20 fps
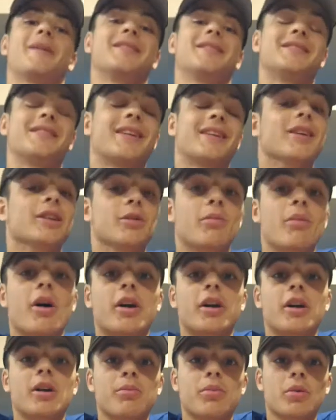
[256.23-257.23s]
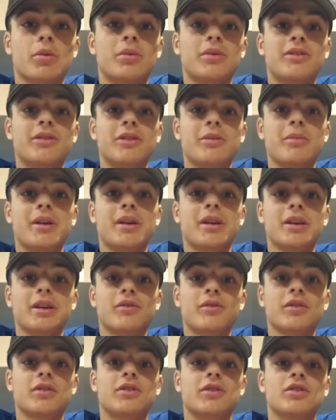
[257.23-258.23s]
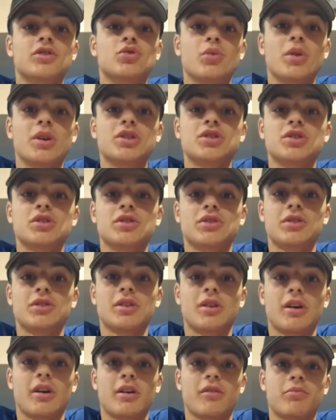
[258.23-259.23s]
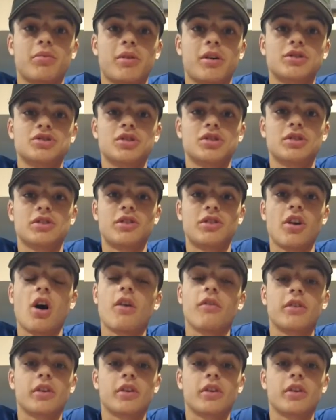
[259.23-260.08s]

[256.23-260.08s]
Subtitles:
And To Kill a Mockingbird, we see many different situations of prejudice.